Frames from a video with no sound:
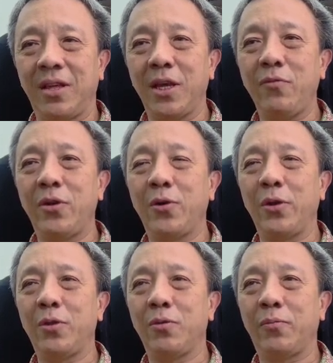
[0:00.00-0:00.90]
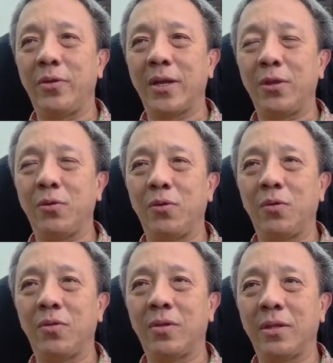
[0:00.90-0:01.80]
Here we're going to present to
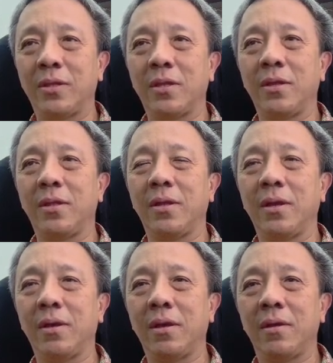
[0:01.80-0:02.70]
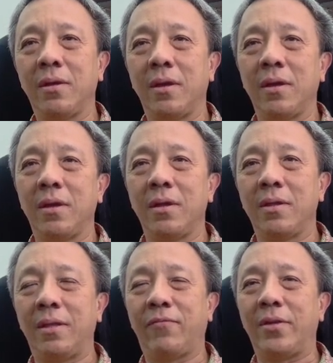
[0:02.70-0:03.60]
you certain
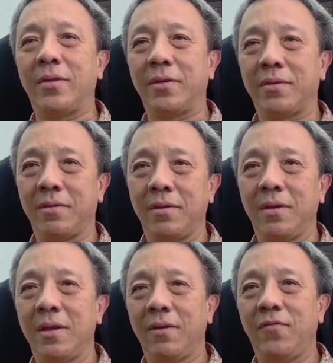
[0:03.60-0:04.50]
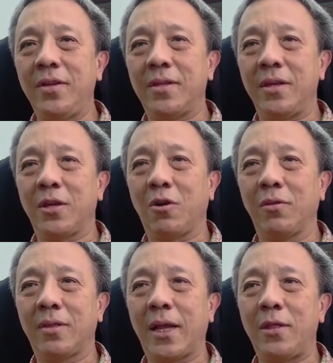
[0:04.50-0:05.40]
differences. First is a
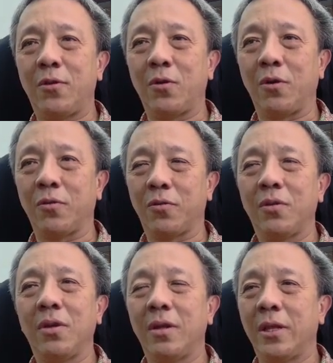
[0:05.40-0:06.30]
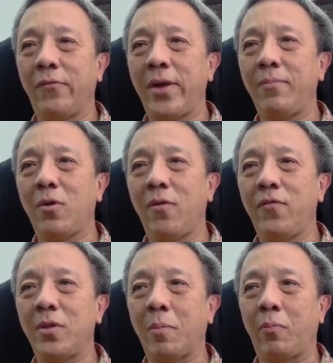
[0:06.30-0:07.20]
content source. The web
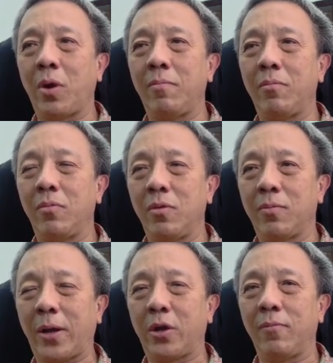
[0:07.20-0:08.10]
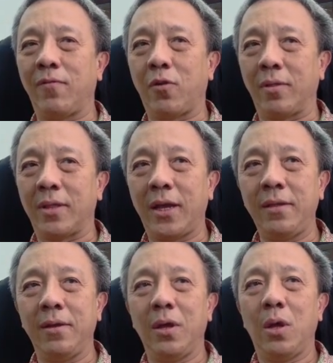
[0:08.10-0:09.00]
offers a broad spectrum of
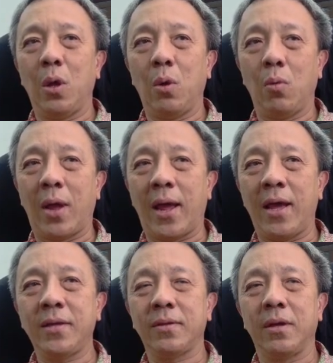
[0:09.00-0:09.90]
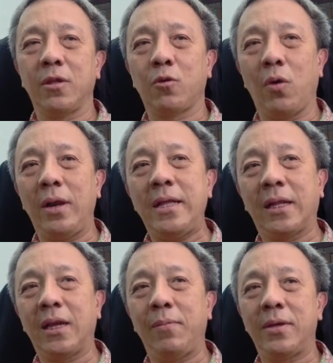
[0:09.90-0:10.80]
content, whereas scholarly
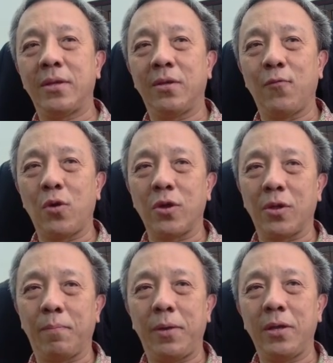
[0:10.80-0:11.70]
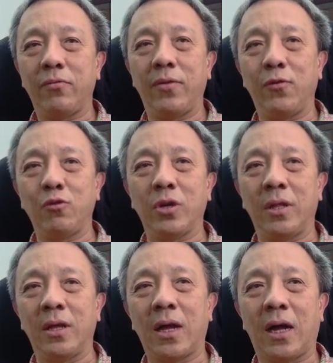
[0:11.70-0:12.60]
databases focus on peer-reviewed
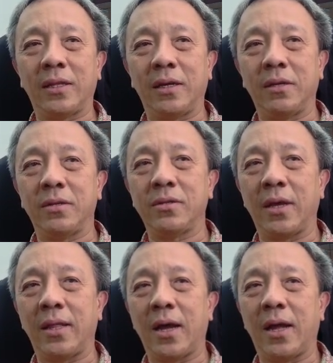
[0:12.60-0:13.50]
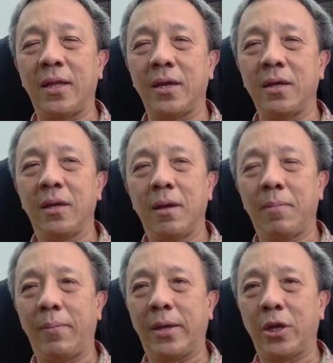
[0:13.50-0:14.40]
journal articles and other
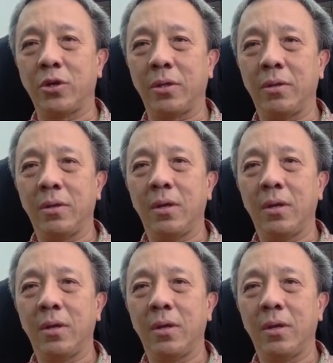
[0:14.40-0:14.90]
publications.